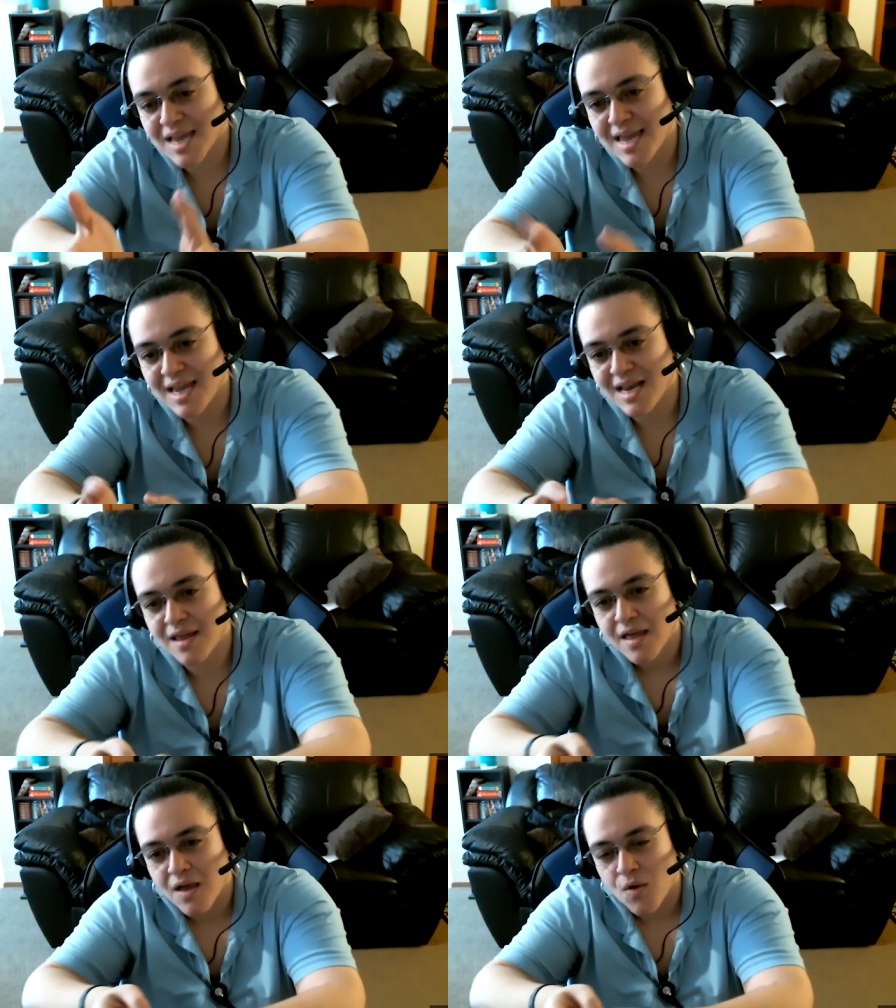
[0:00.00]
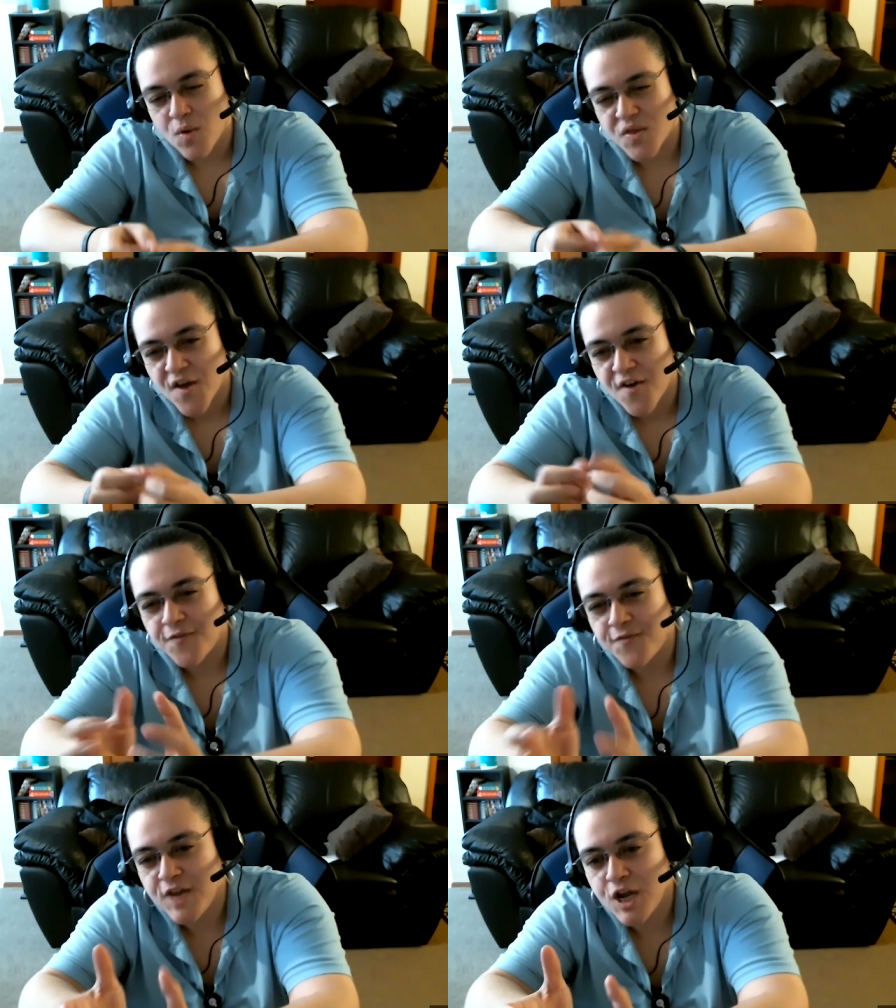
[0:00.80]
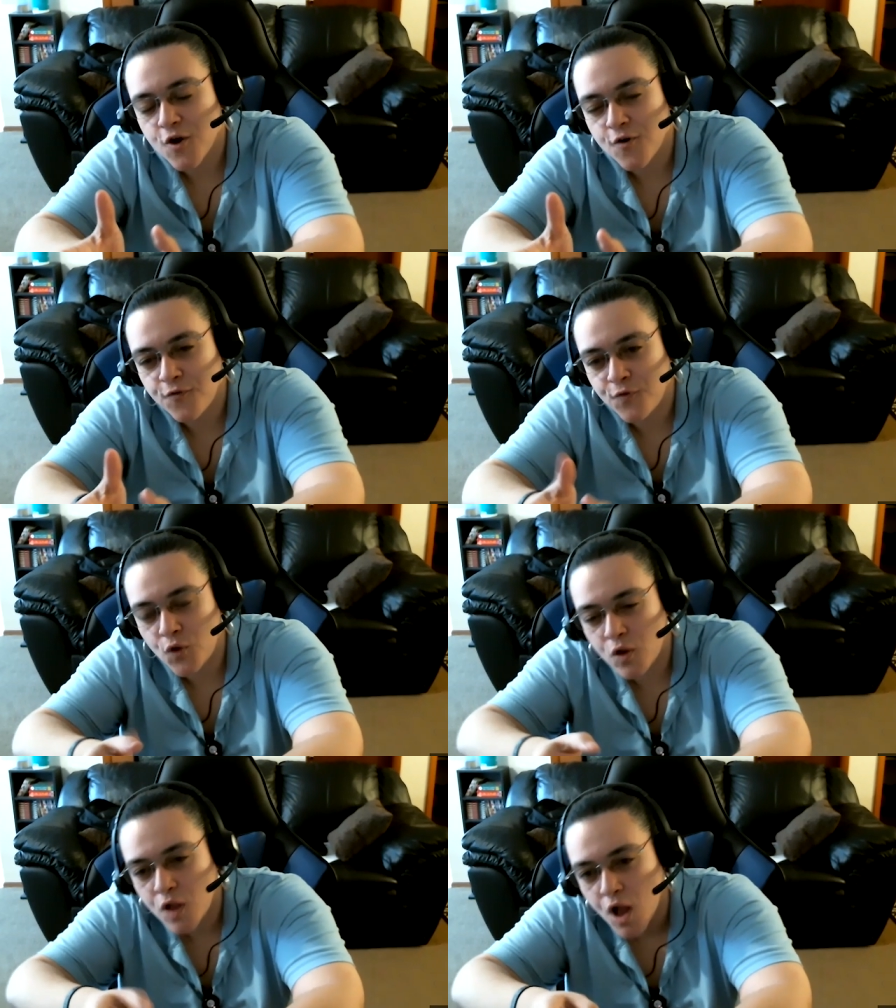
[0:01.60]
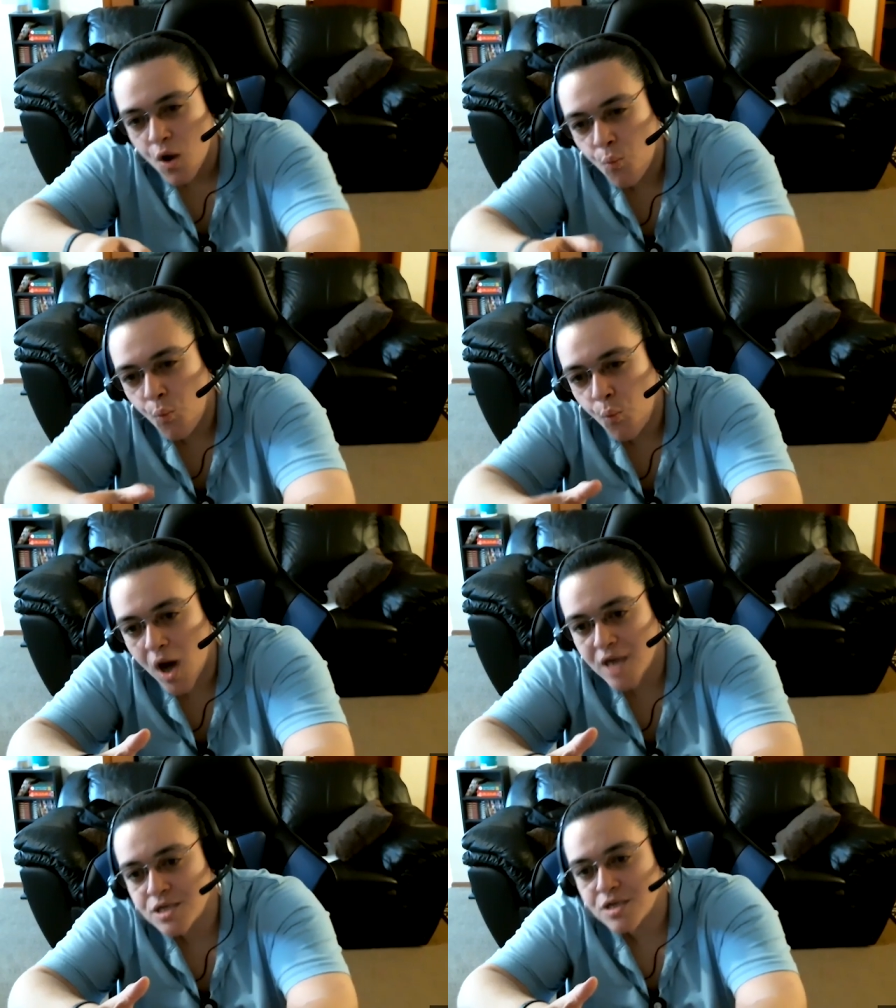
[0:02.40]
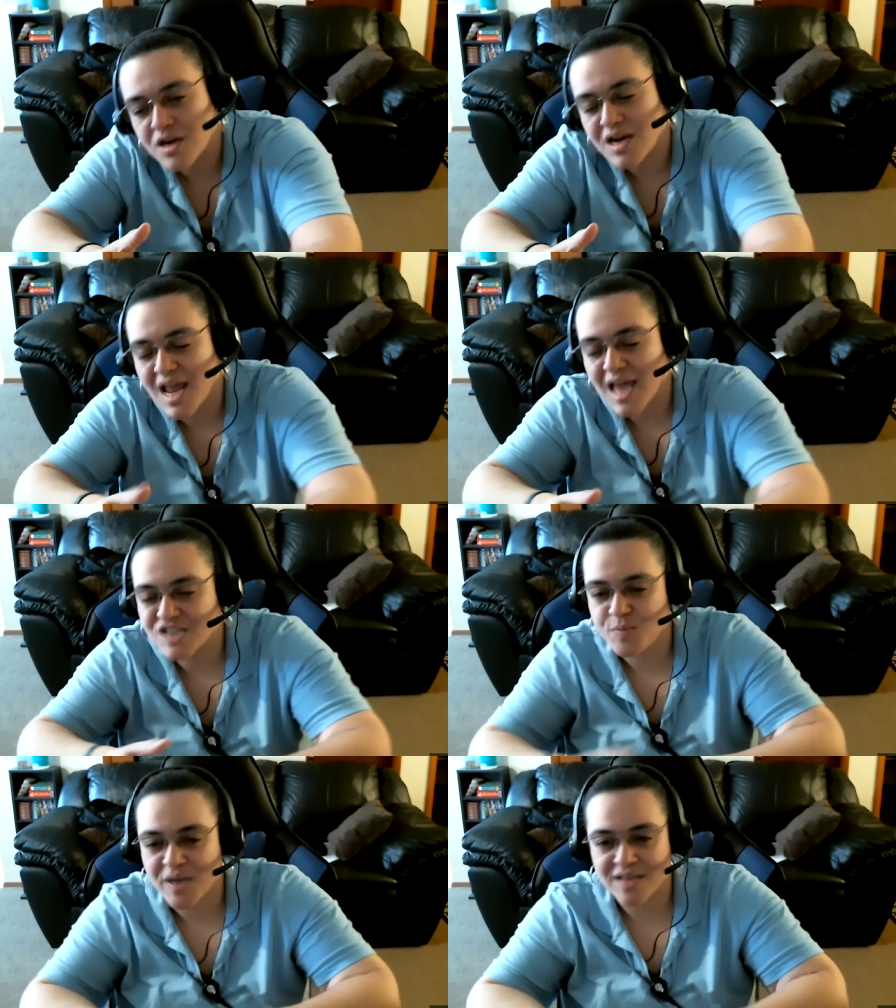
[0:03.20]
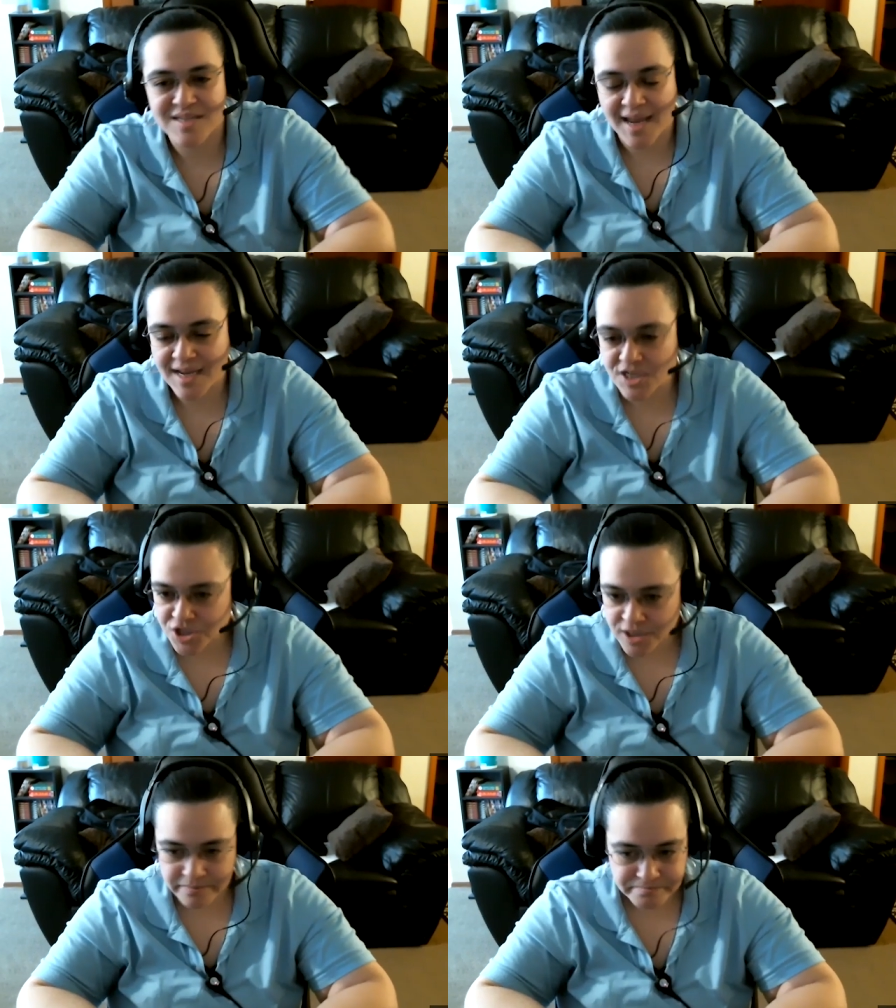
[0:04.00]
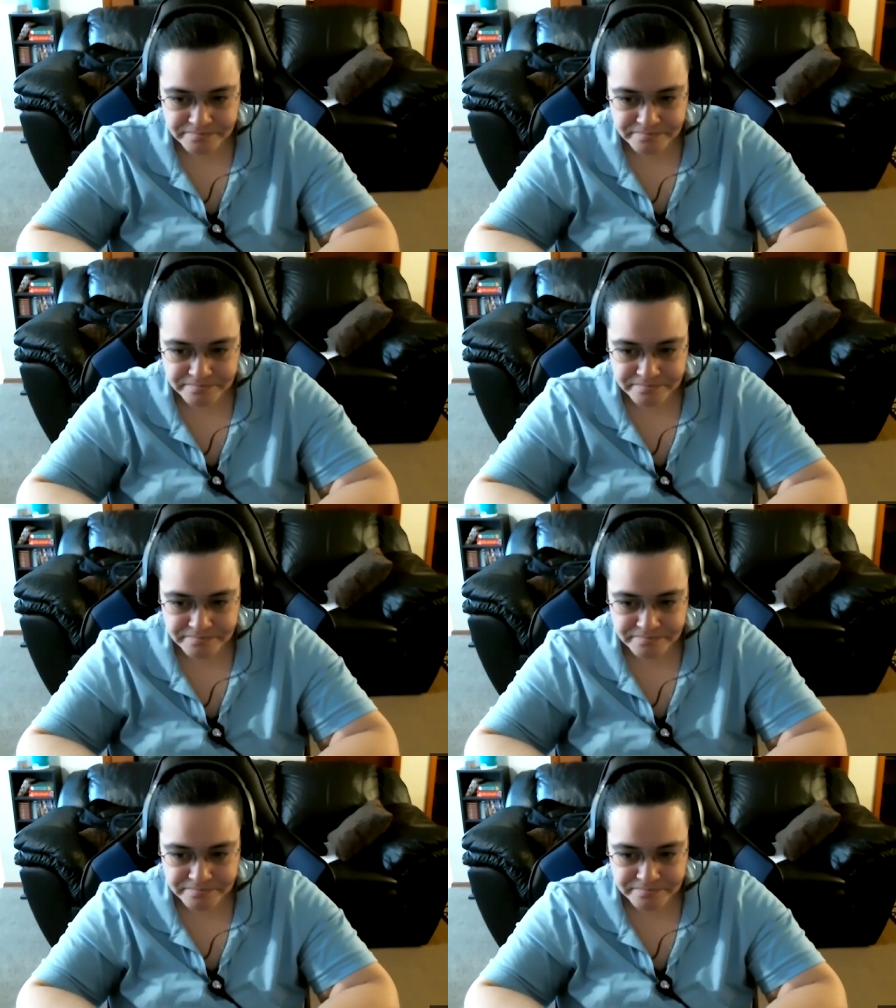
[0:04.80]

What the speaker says: in with fearful wonder and expectation.